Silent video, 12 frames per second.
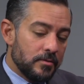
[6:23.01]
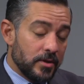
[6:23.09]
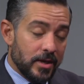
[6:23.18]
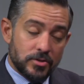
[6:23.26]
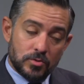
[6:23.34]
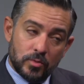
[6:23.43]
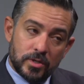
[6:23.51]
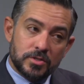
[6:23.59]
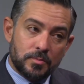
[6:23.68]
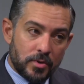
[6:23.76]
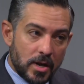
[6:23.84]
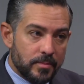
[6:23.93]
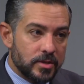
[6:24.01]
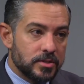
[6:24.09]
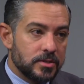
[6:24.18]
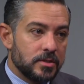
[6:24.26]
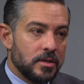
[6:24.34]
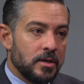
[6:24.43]
the Hazelwood is a
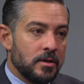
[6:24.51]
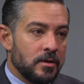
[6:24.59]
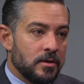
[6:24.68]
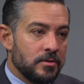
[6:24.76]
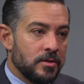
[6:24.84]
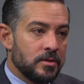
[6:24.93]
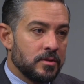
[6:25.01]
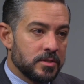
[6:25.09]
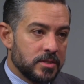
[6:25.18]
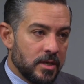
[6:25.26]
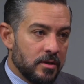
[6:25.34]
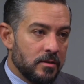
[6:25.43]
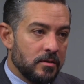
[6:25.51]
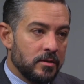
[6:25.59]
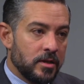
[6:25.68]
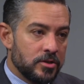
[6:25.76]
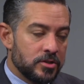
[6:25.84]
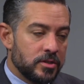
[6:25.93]
promise uh, that the state
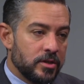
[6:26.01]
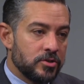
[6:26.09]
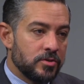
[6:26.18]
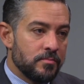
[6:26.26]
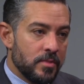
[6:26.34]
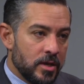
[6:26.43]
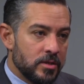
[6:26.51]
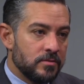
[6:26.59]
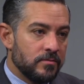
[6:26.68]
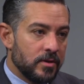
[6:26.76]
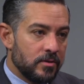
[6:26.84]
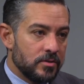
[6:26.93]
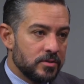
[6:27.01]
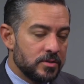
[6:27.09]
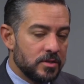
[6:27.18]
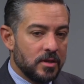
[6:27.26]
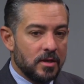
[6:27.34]
legislature made to veterans.